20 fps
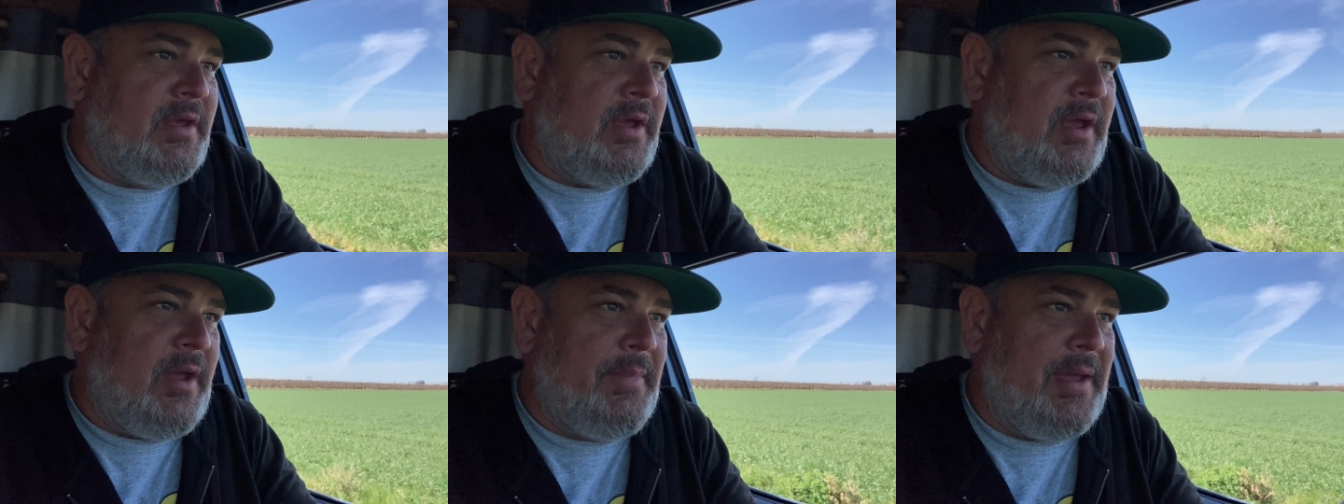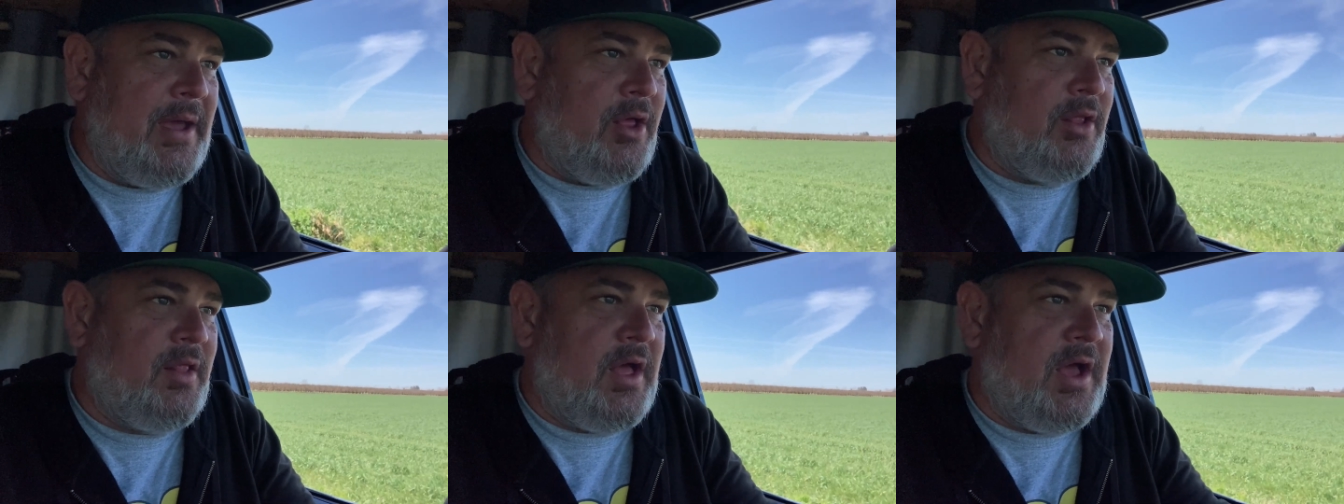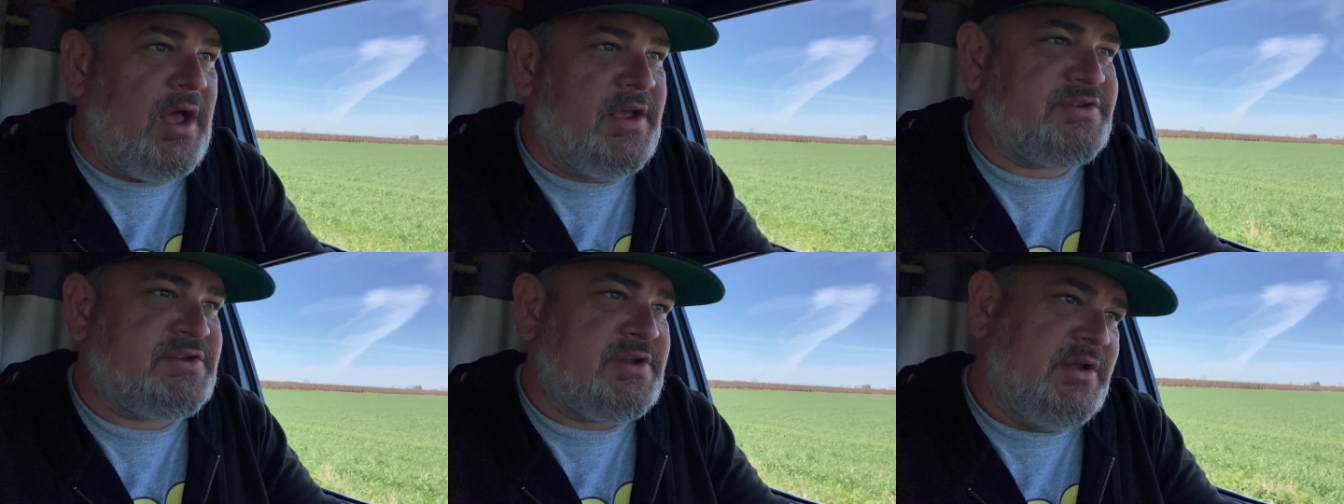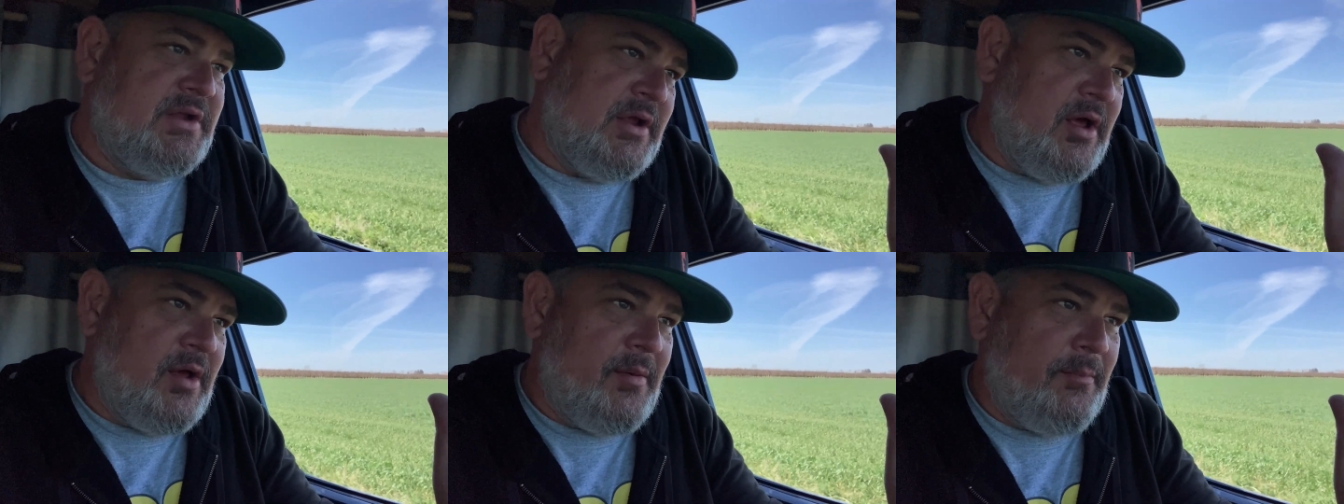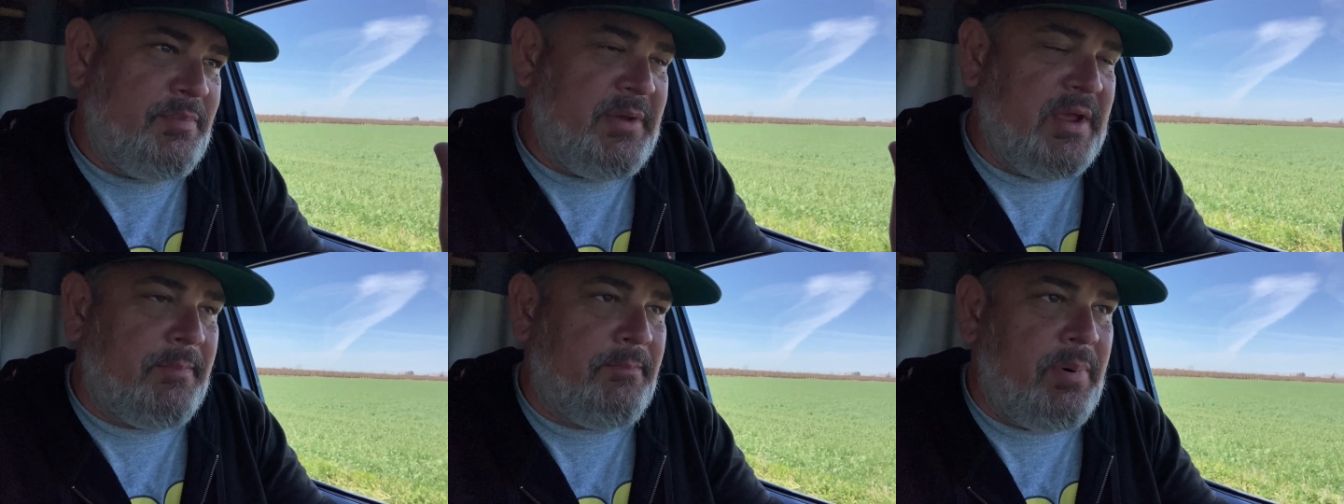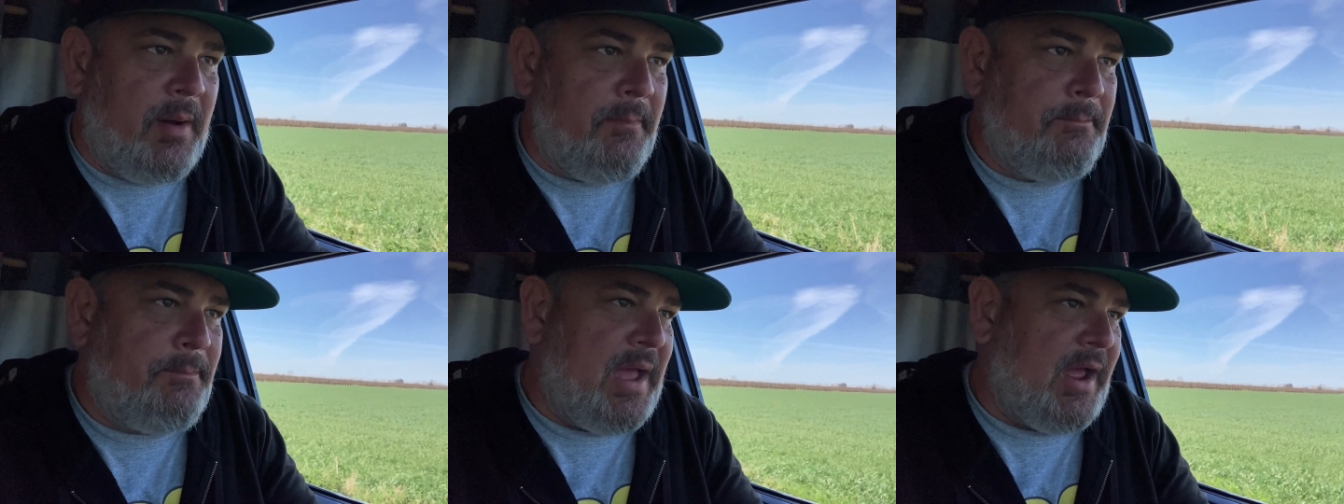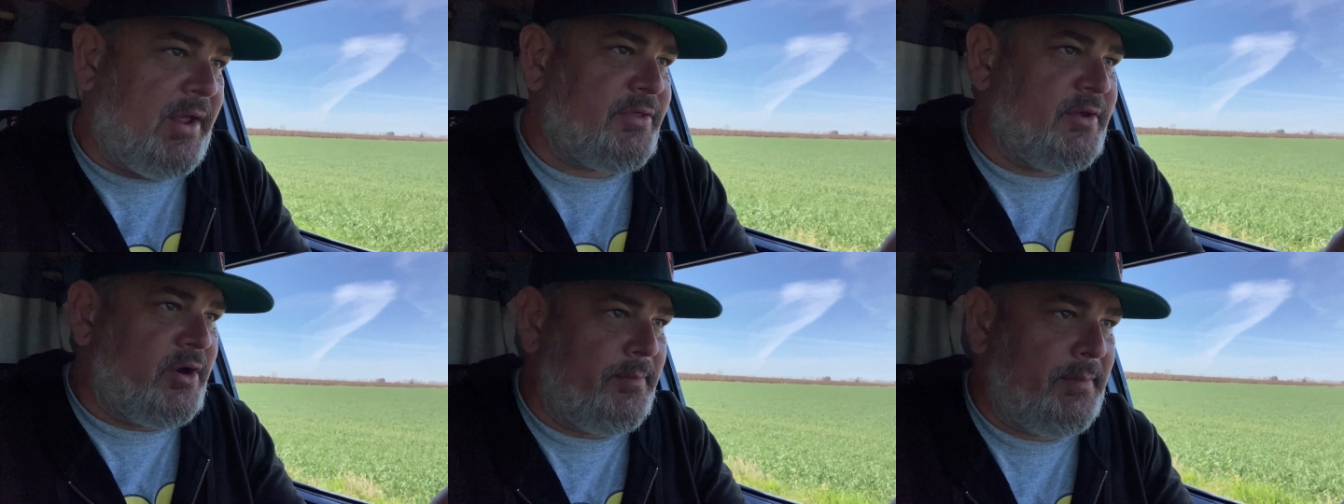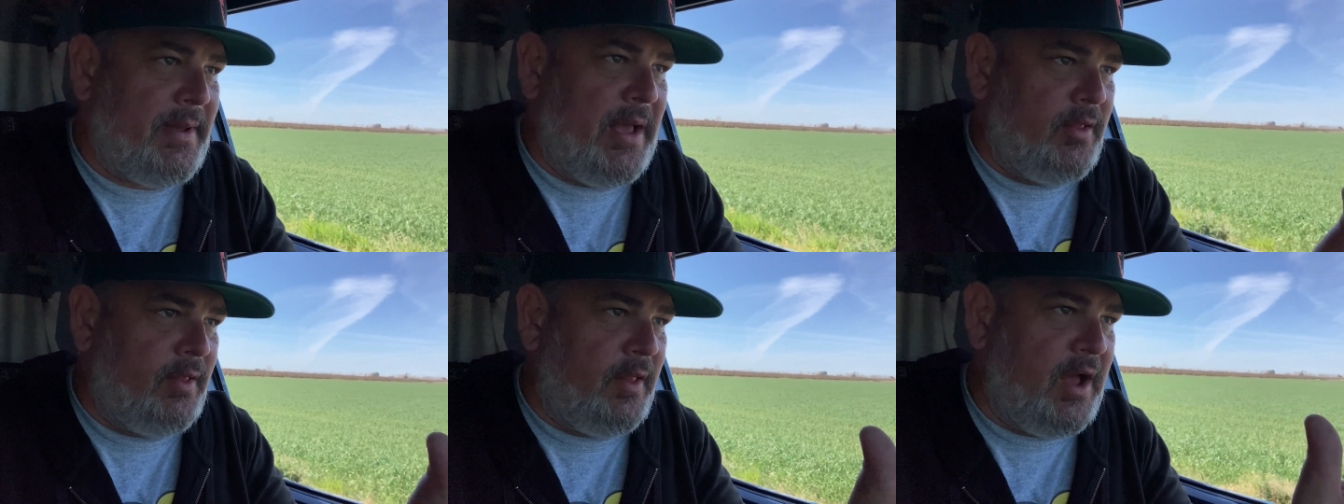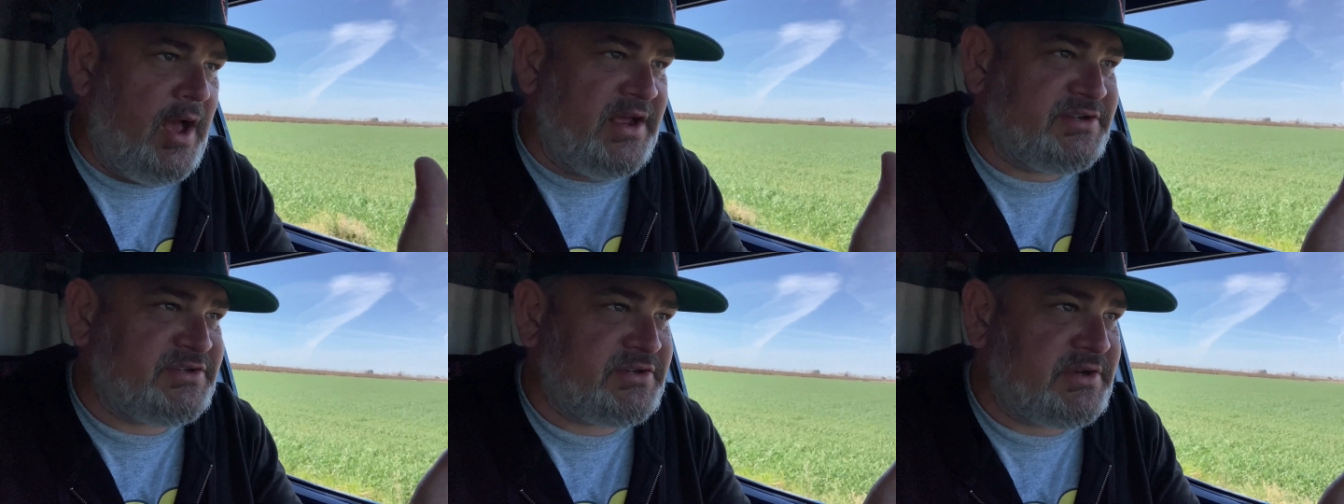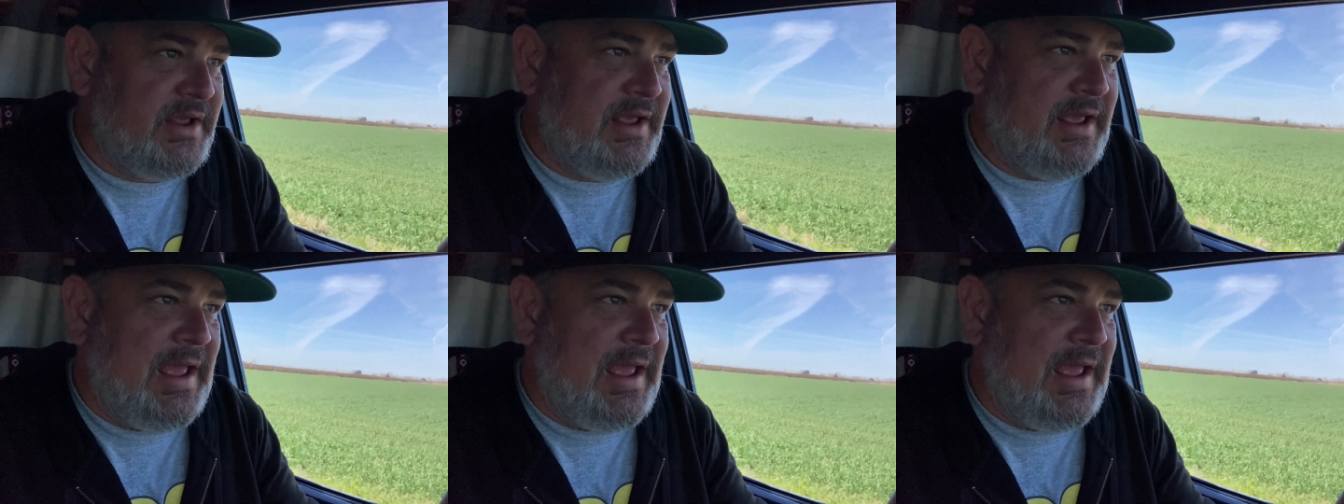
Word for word: about lost, big bump back there, about lost